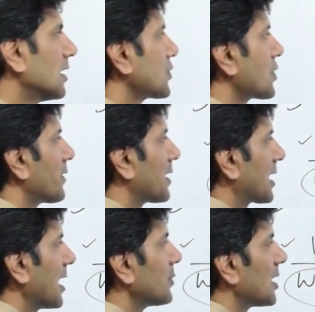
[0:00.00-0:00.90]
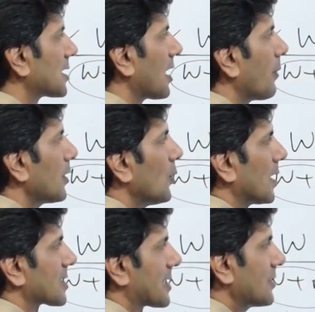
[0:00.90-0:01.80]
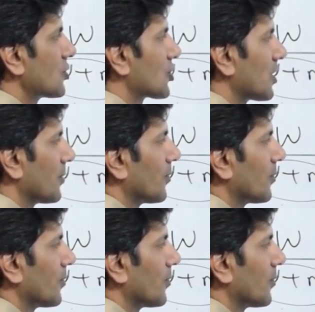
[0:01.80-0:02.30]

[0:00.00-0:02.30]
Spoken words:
So we will keep the w as such